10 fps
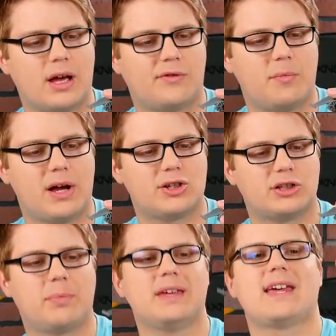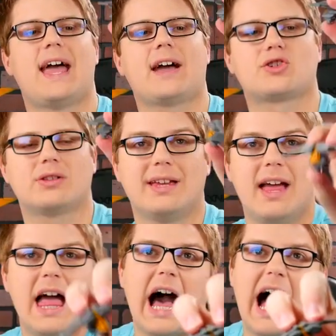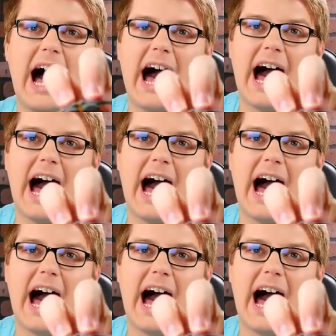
got from my ship is actually a